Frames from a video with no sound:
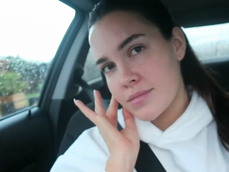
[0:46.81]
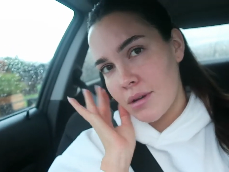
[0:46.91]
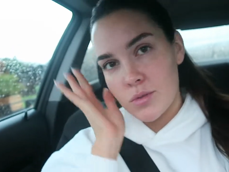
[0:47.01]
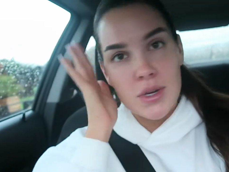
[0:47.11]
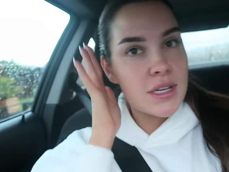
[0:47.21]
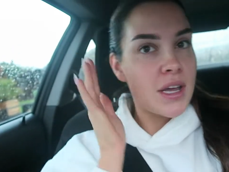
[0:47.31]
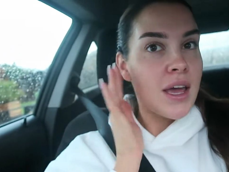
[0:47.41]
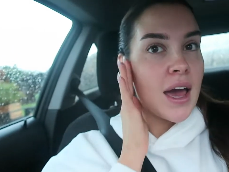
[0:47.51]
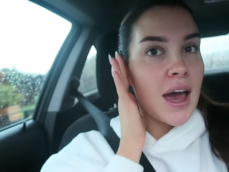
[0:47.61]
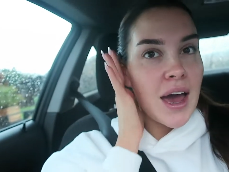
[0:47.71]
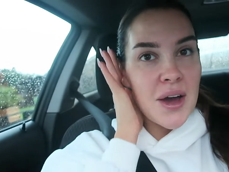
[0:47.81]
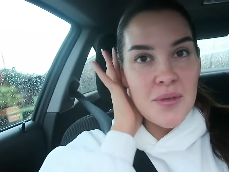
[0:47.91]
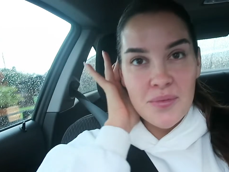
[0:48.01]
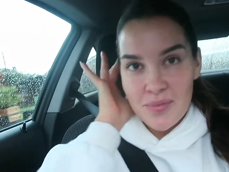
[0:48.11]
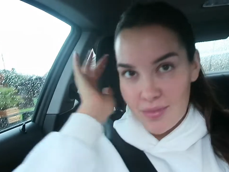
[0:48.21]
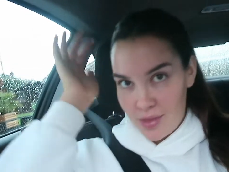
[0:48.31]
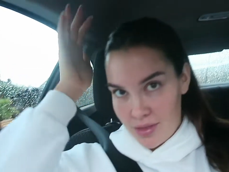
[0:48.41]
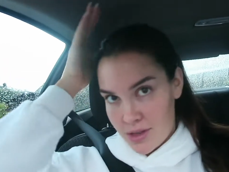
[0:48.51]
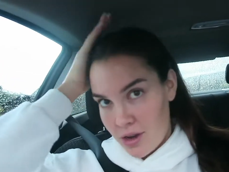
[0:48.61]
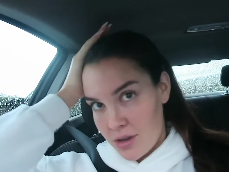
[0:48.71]
That was weird. Um,
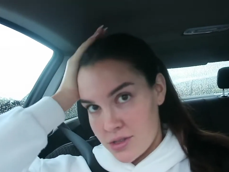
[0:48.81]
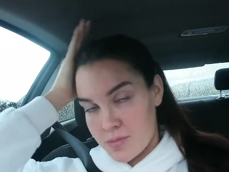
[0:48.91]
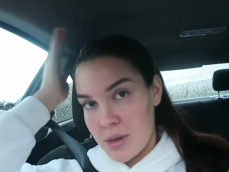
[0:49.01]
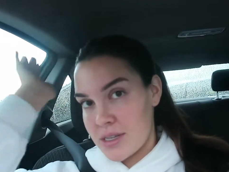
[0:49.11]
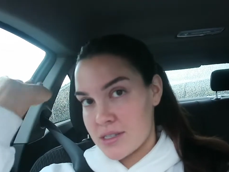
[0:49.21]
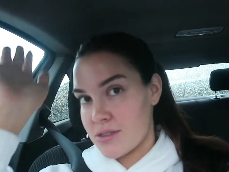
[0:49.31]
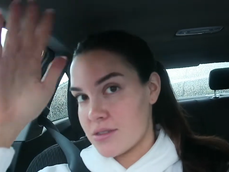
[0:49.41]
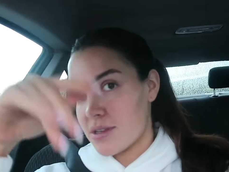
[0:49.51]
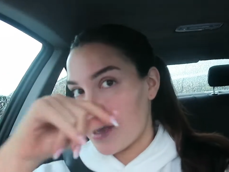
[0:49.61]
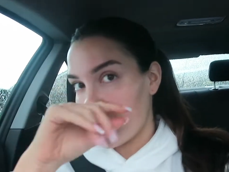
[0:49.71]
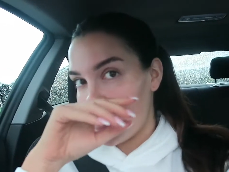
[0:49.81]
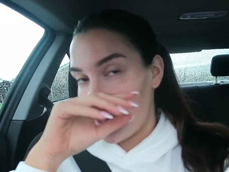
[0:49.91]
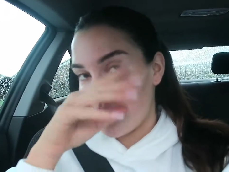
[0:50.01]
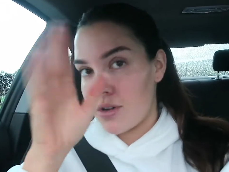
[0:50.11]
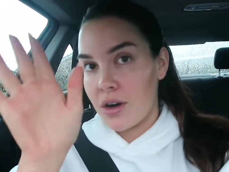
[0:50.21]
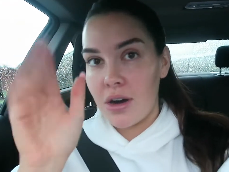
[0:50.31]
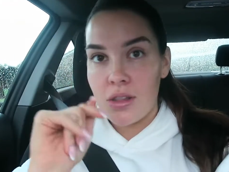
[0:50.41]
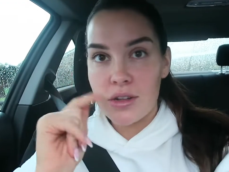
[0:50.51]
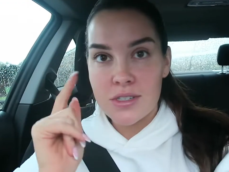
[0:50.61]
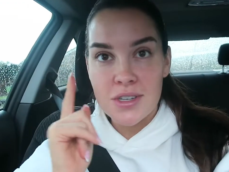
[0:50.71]
don't, please excuse the state of me, I've got a
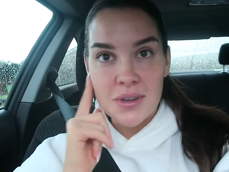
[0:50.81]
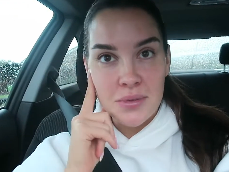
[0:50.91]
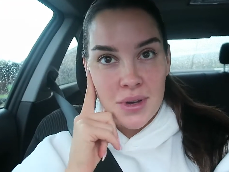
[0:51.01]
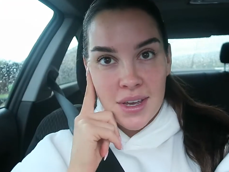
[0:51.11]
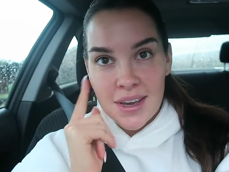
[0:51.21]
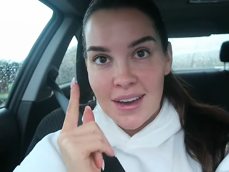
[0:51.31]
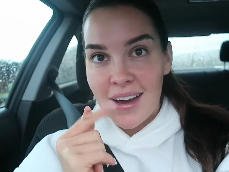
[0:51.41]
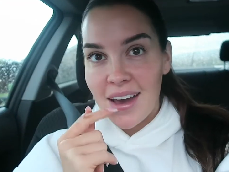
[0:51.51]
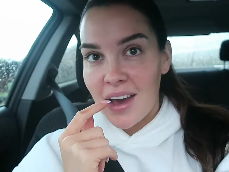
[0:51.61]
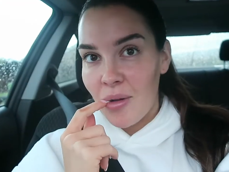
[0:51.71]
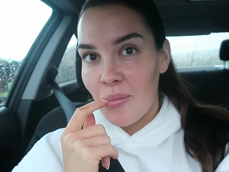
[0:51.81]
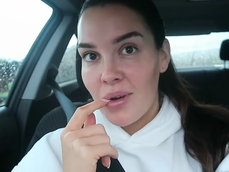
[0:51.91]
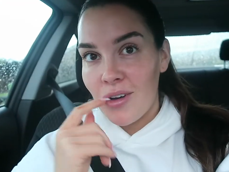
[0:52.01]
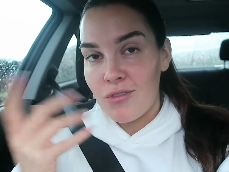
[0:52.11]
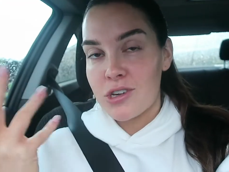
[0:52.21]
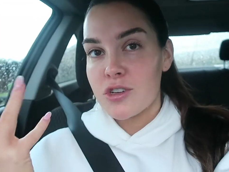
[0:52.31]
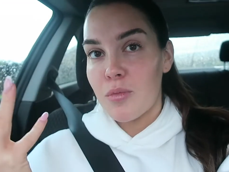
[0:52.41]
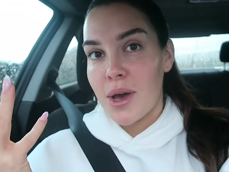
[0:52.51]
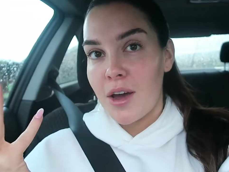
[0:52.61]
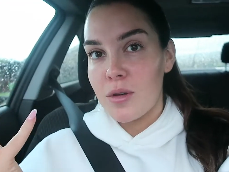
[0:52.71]
lot to do. Um, I've just
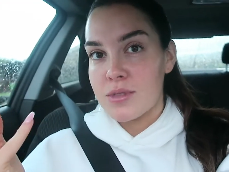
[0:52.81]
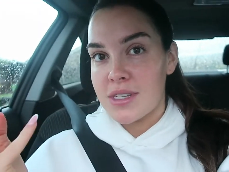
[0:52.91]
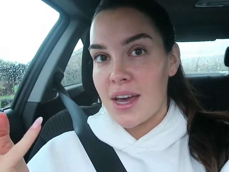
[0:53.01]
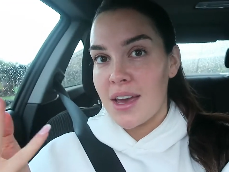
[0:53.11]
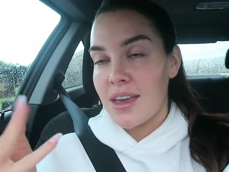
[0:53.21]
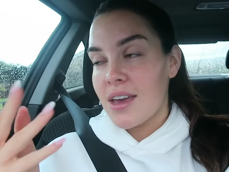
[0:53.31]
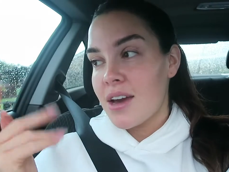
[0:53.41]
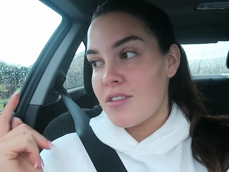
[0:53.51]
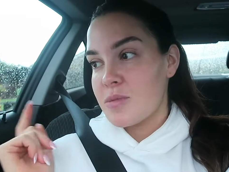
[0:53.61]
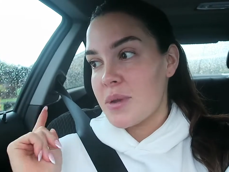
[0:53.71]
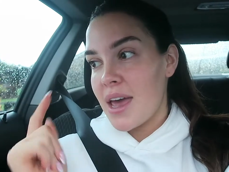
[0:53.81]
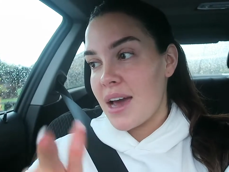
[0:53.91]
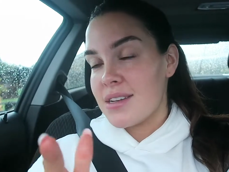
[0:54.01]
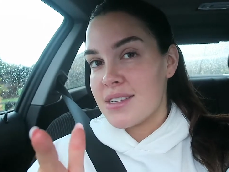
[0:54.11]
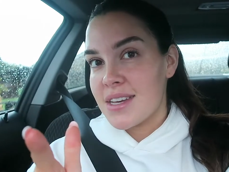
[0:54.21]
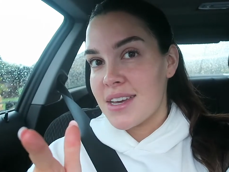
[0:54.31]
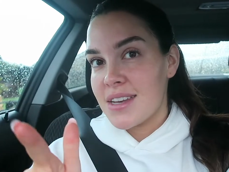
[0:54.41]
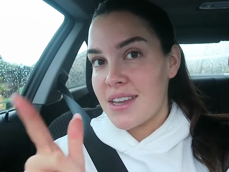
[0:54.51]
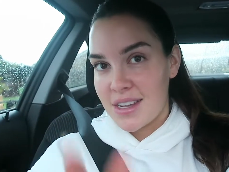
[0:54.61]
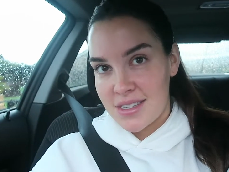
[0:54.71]
shoved my hair up today. I've just been
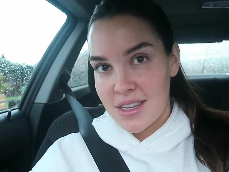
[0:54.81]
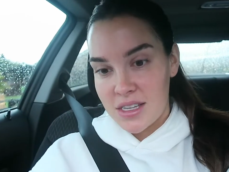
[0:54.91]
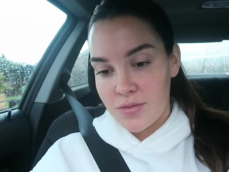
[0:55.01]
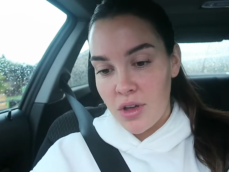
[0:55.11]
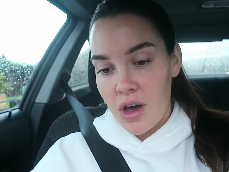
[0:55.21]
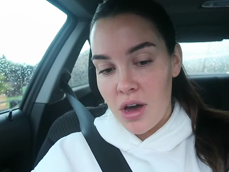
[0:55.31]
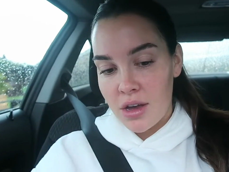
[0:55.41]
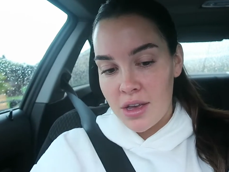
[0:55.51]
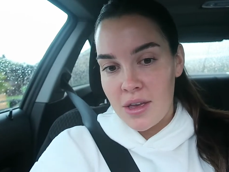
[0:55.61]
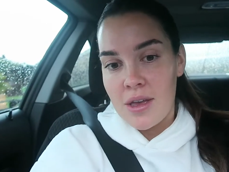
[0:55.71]
editing yesterday's vlog.